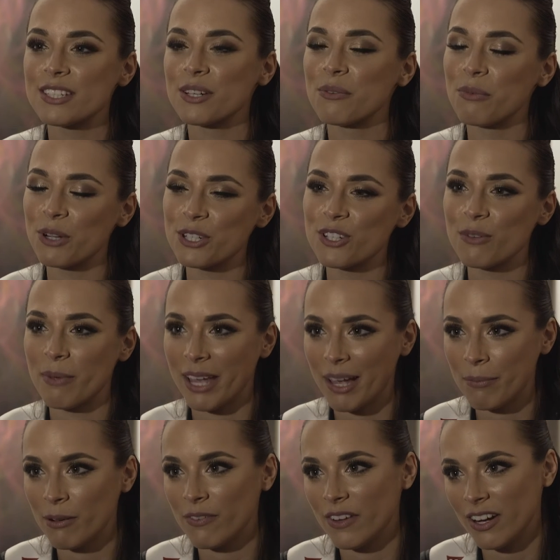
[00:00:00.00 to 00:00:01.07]
to wash your makeup
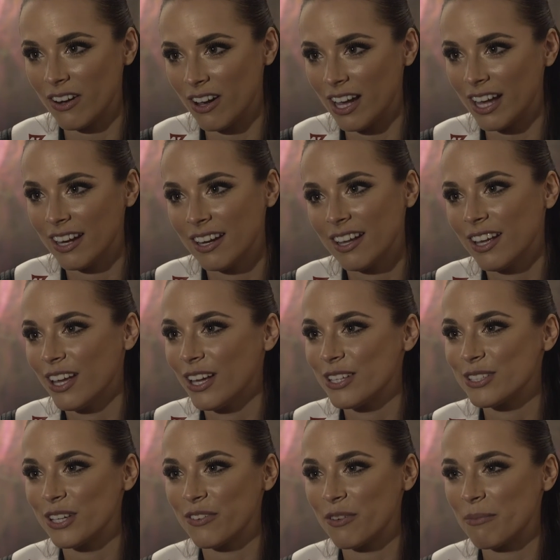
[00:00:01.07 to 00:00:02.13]
off at night.
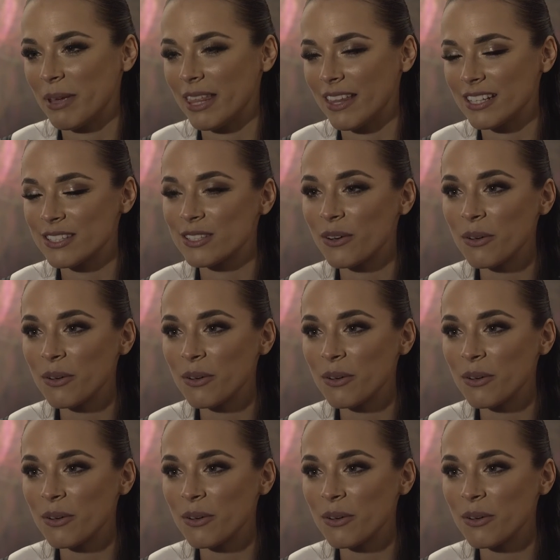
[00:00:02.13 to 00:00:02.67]
So for me, that's so